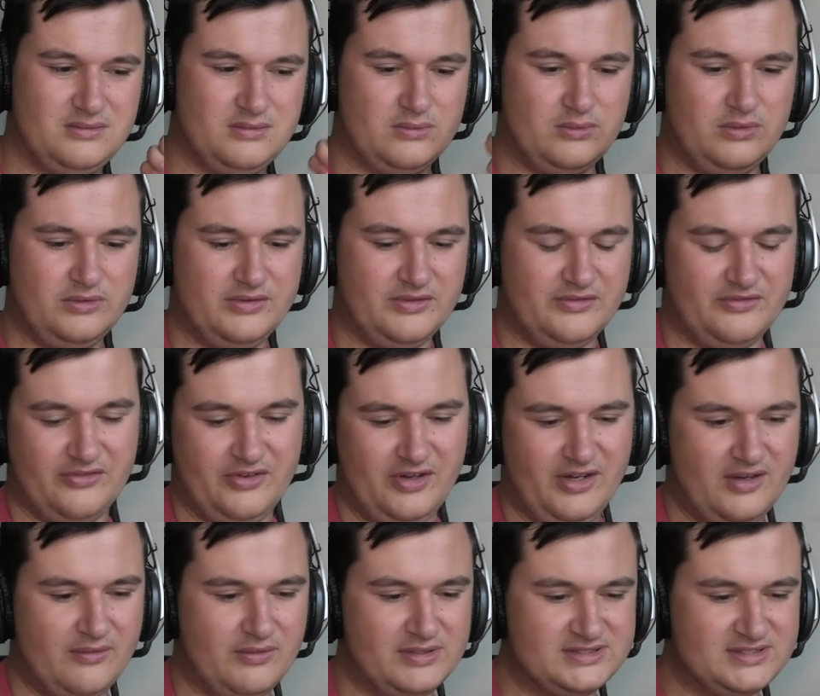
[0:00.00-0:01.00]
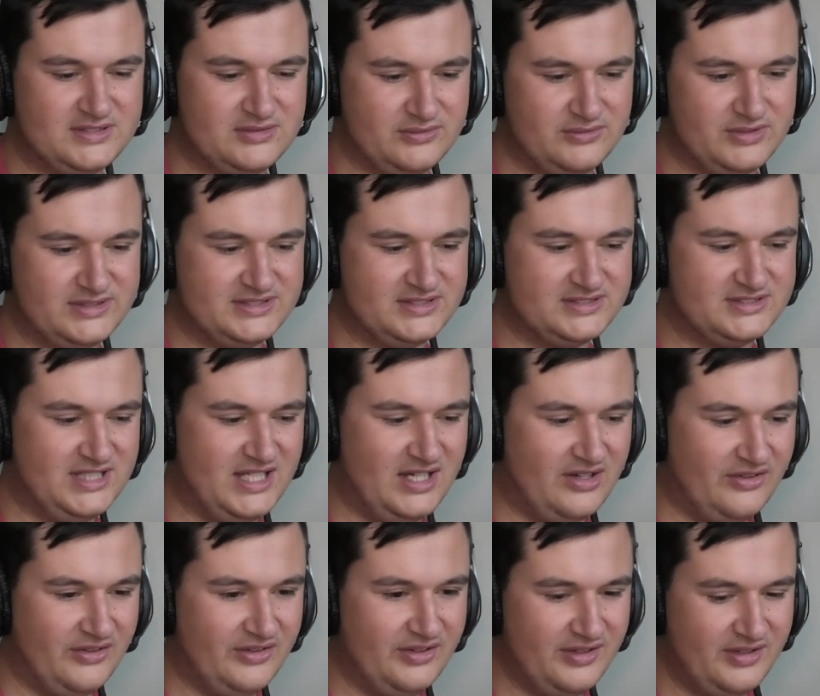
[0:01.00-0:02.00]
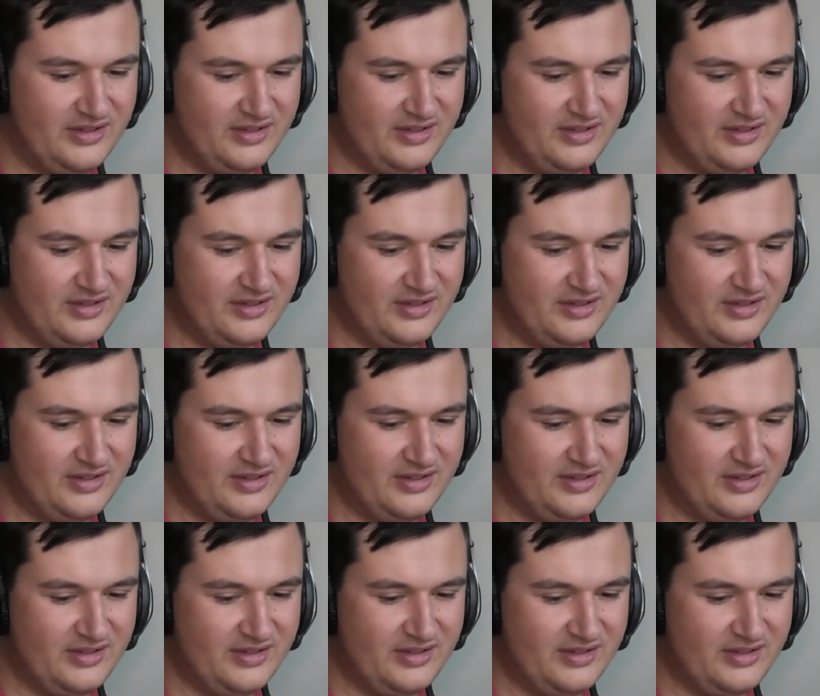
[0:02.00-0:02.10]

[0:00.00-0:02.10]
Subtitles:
What the freak? Where's the sound?